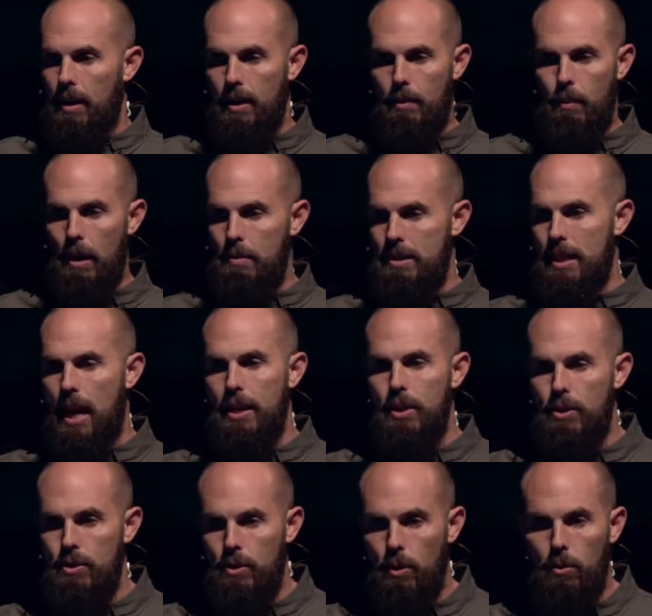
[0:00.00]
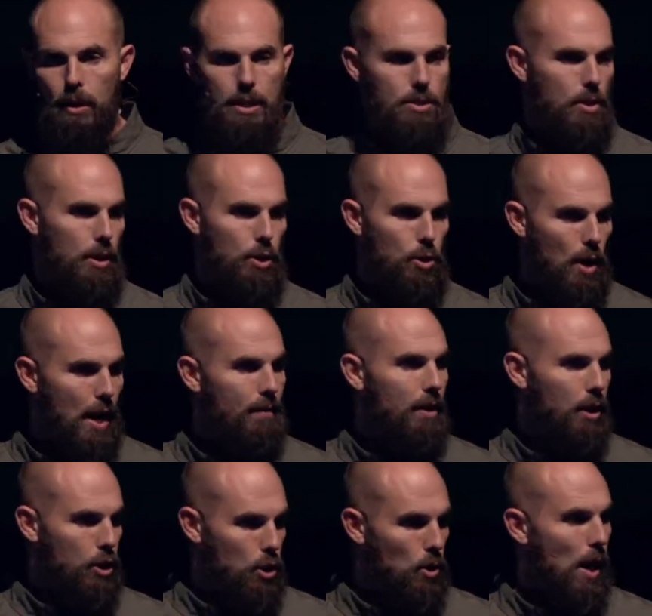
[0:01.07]
When I was nine years old, I started driving
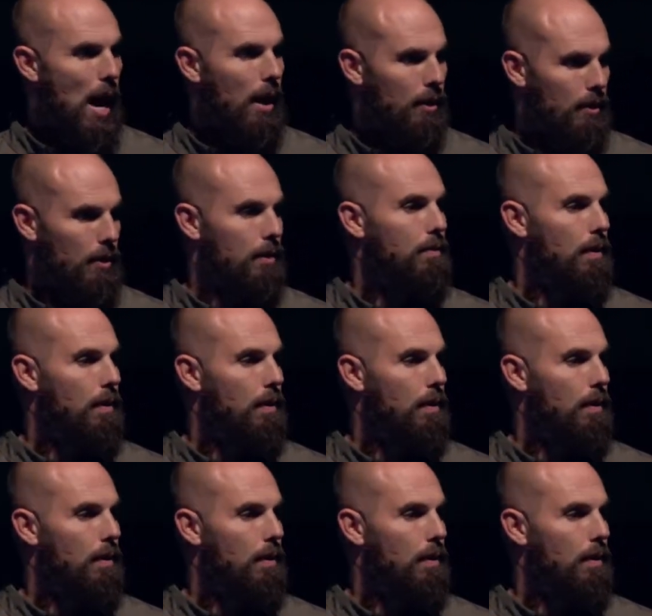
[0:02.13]
a tractor.